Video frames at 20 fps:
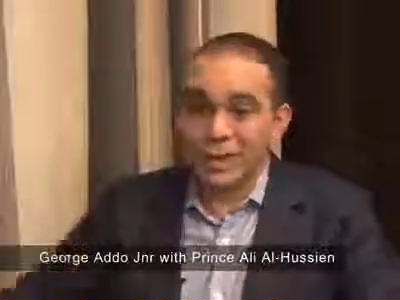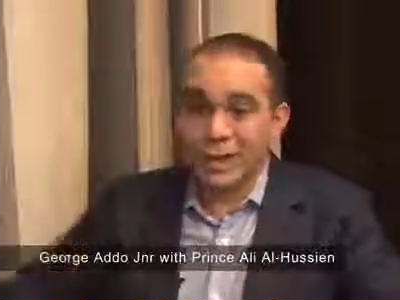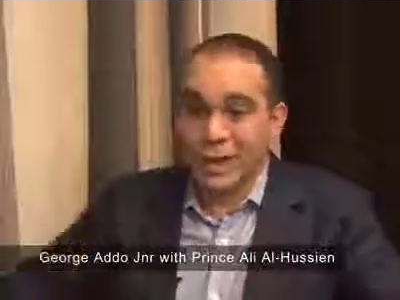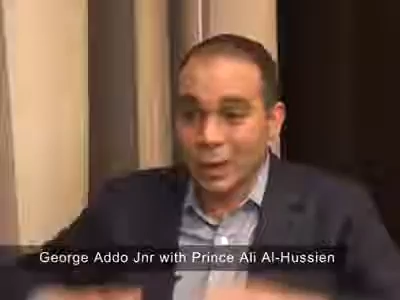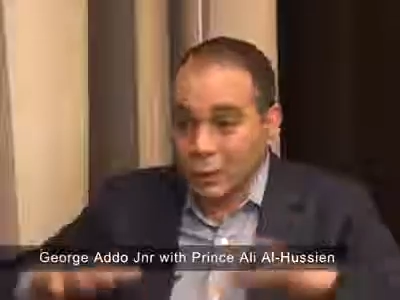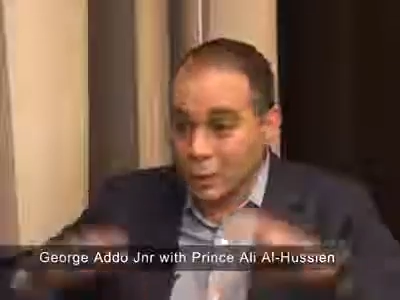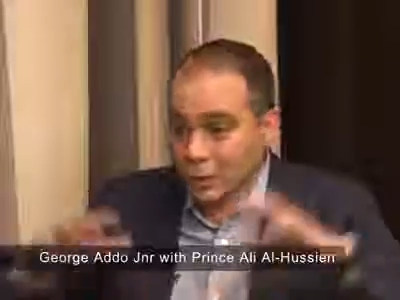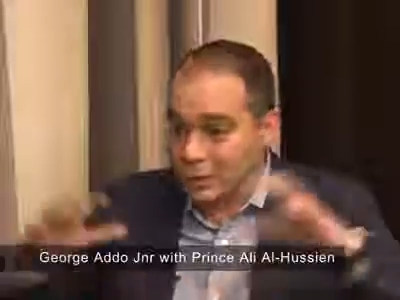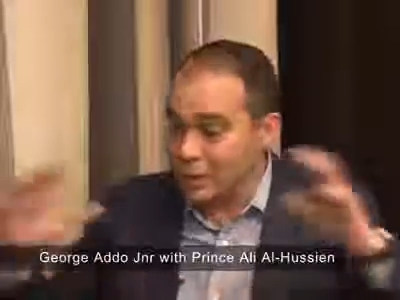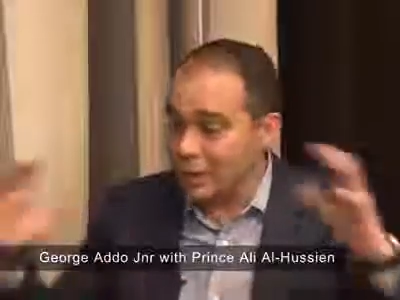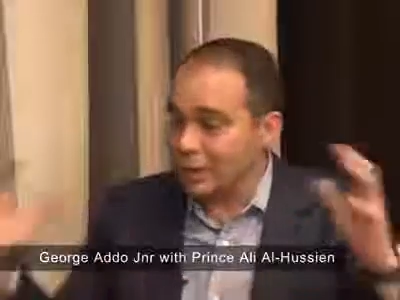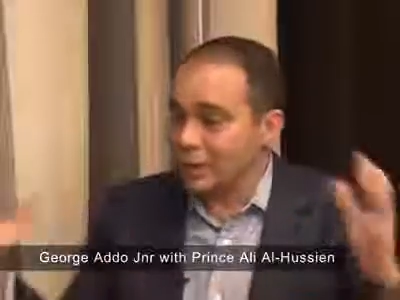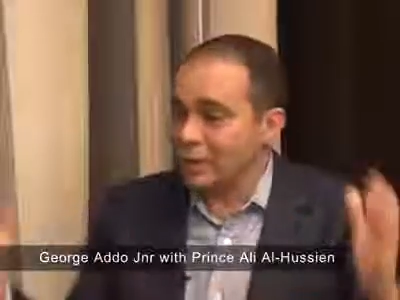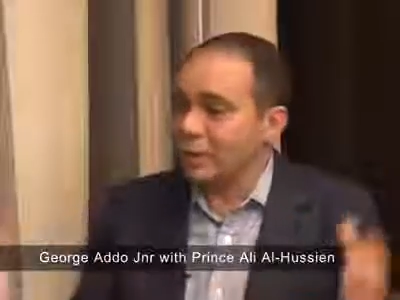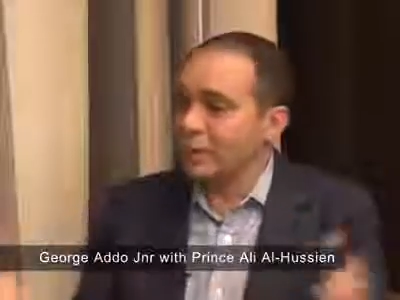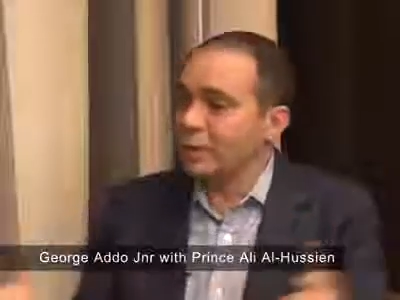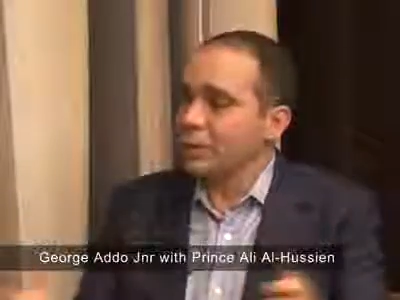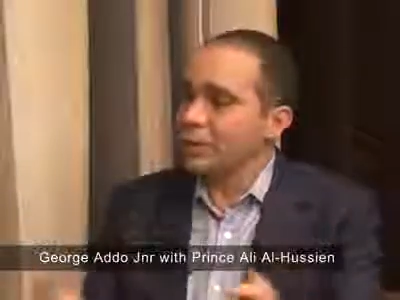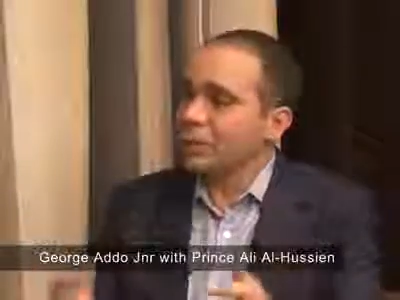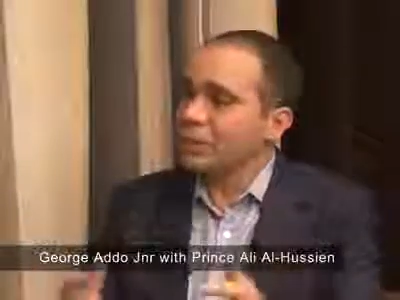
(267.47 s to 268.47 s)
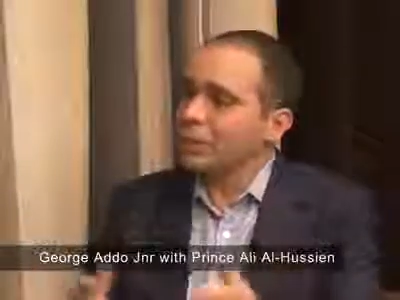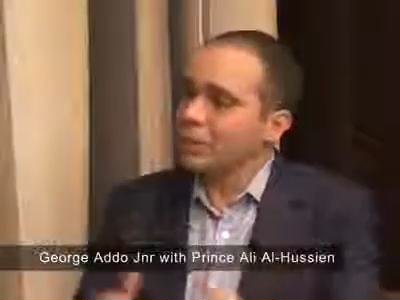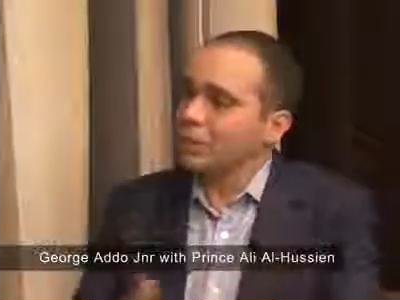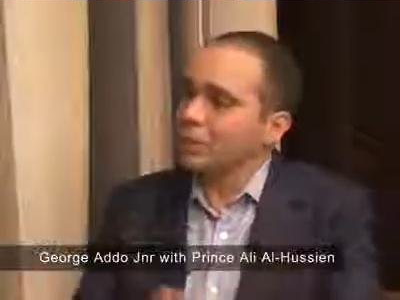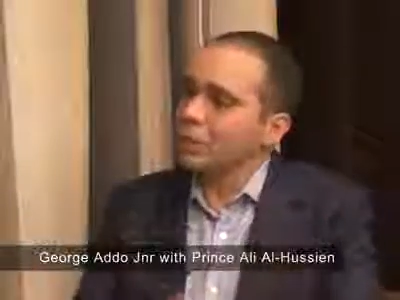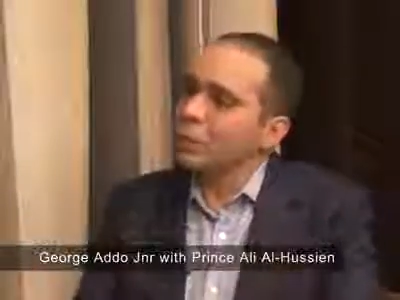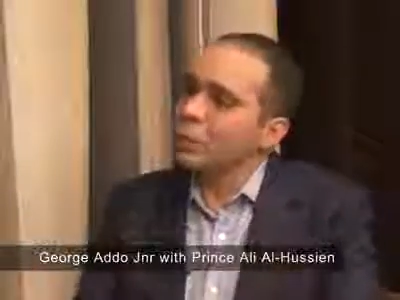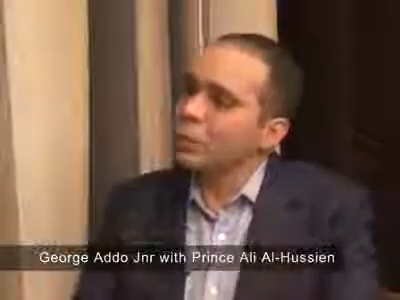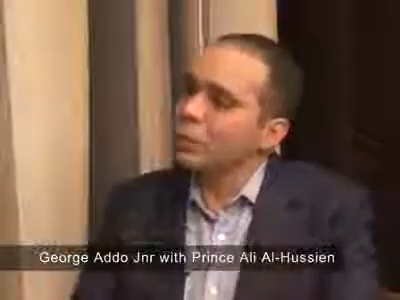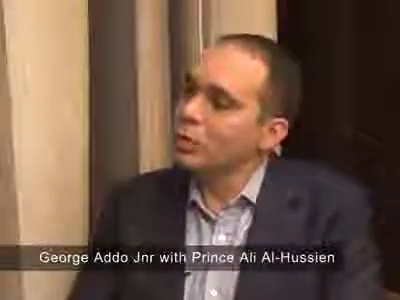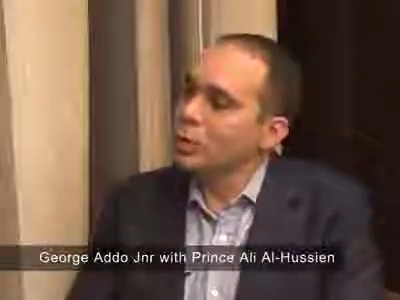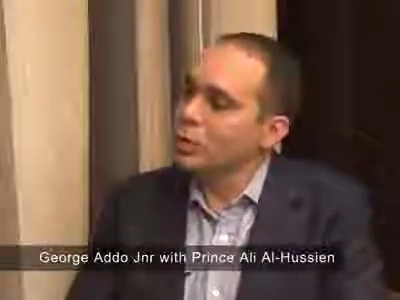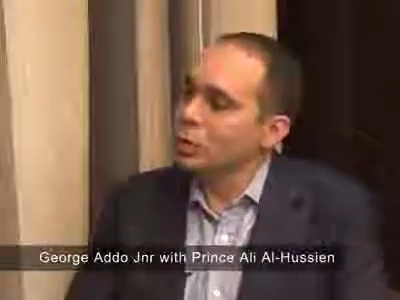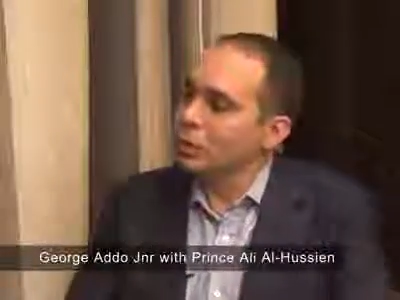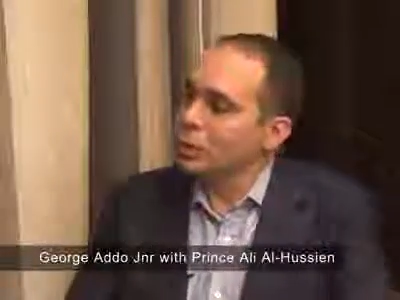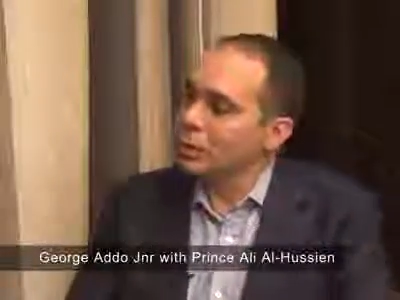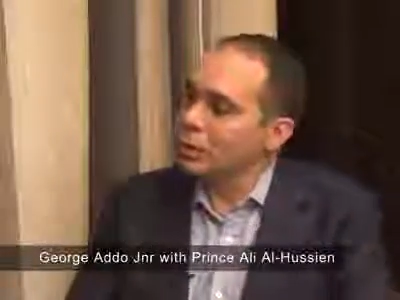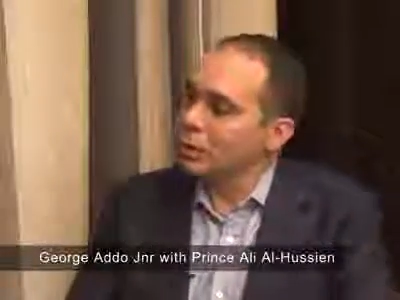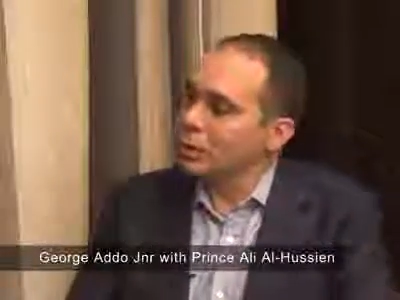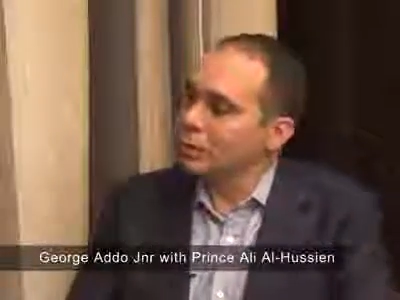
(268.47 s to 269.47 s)
And I want to take that on a
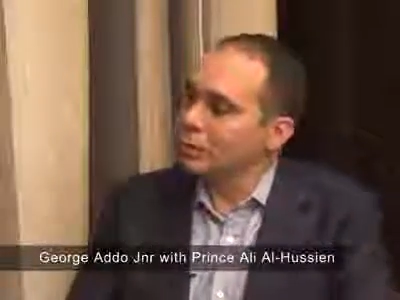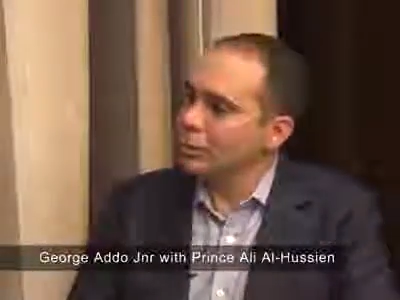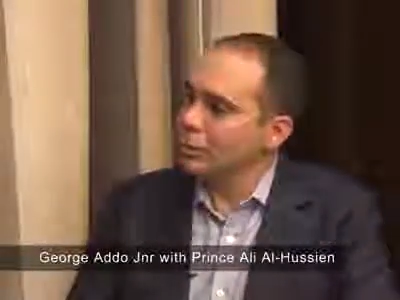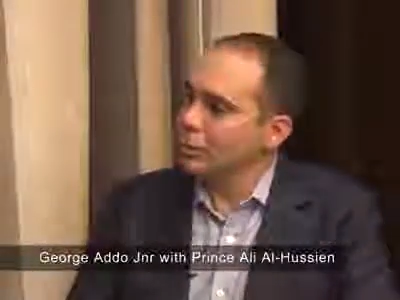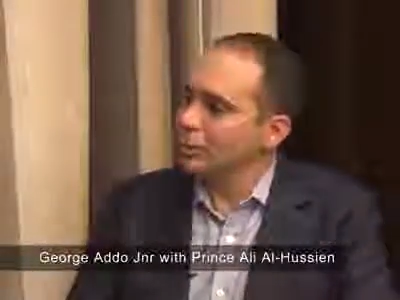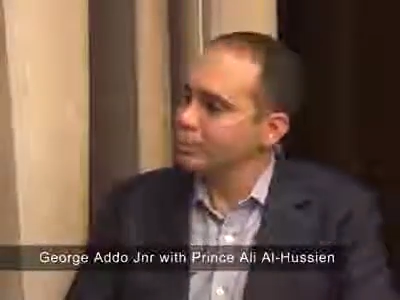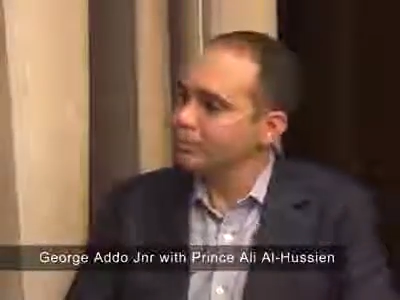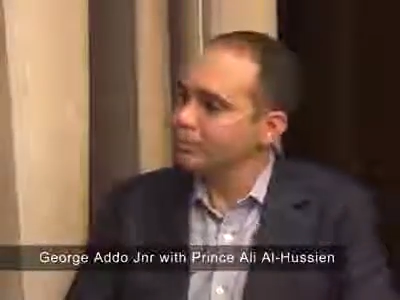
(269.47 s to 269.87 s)
global level.